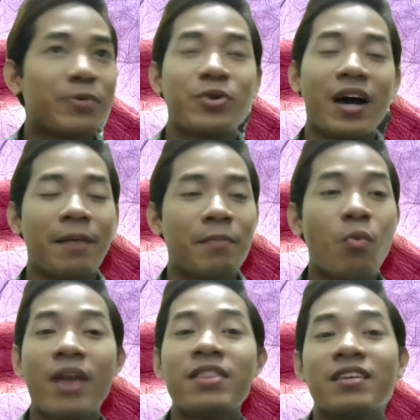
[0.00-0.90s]
you cut about
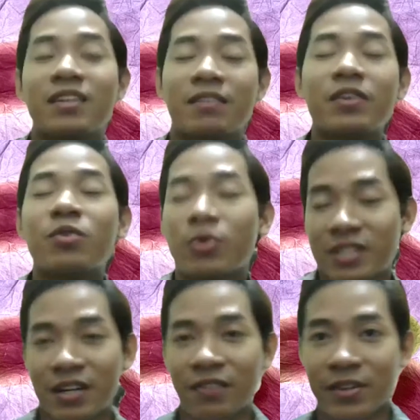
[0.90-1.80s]
1/3, even
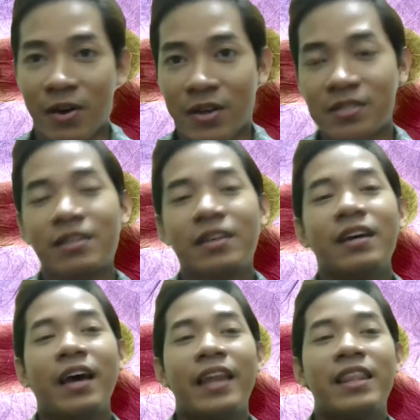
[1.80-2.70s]
quarter of the cost,
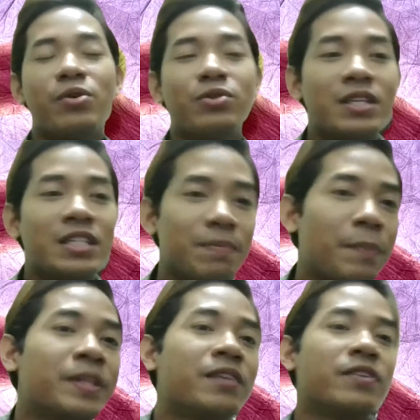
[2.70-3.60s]
and then you're using cheaper
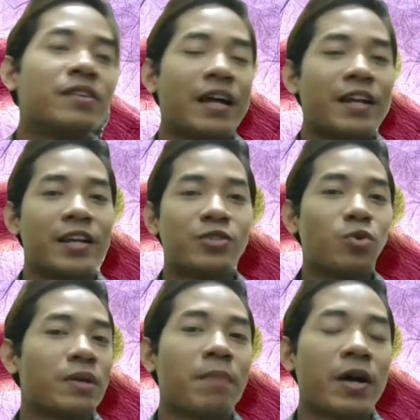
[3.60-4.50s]
material, and then there's no
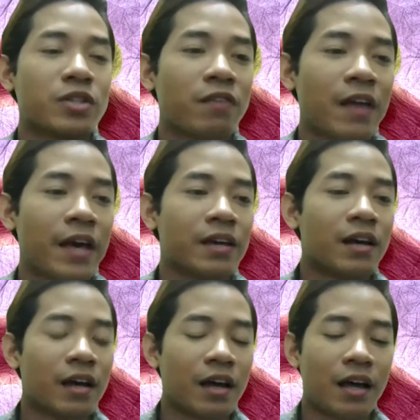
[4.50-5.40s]
need much of like
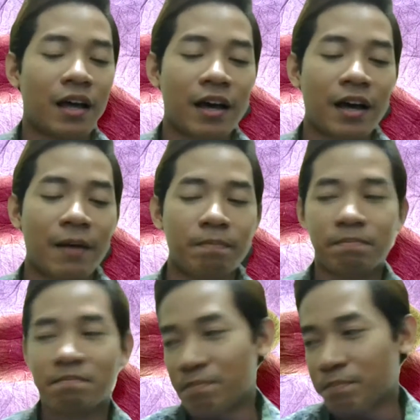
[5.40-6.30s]

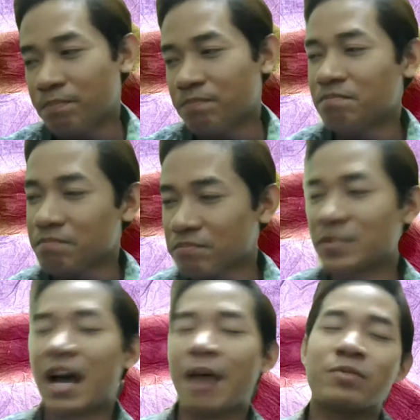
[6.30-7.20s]

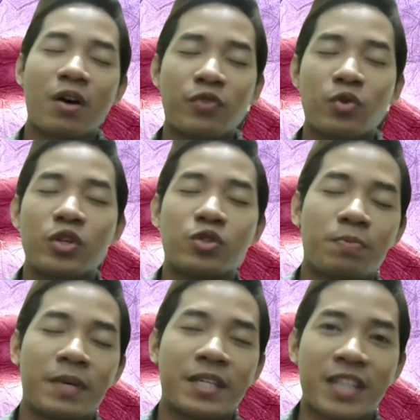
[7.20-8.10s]
times of you need to
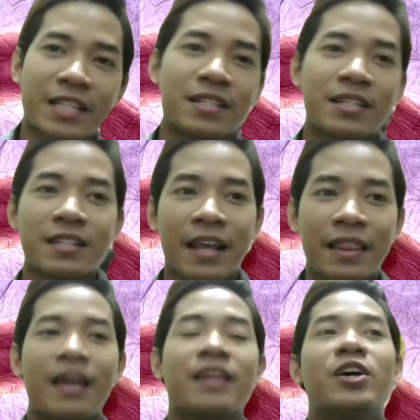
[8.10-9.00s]
be injected, and then